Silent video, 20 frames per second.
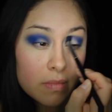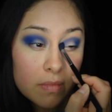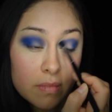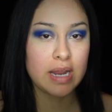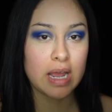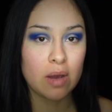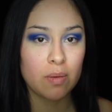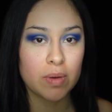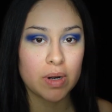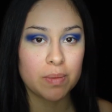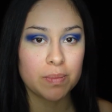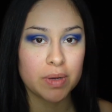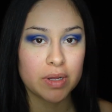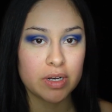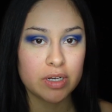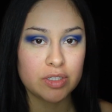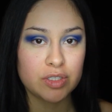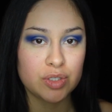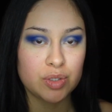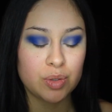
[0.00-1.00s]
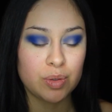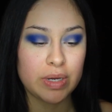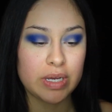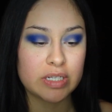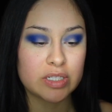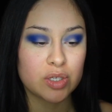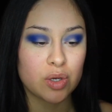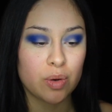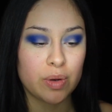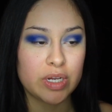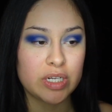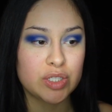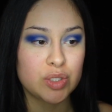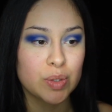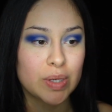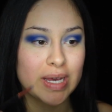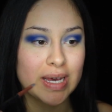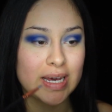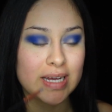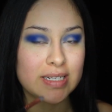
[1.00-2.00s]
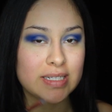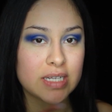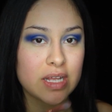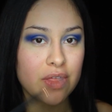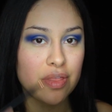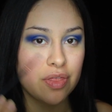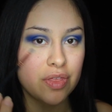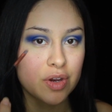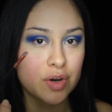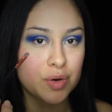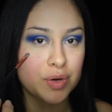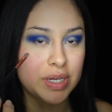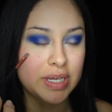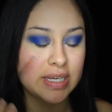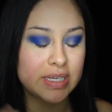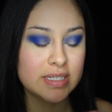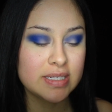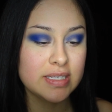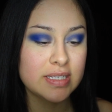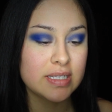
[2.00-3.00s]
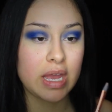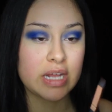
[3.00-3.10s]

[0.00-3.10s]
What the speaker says: Now what I'm going to do is going to cut the crease,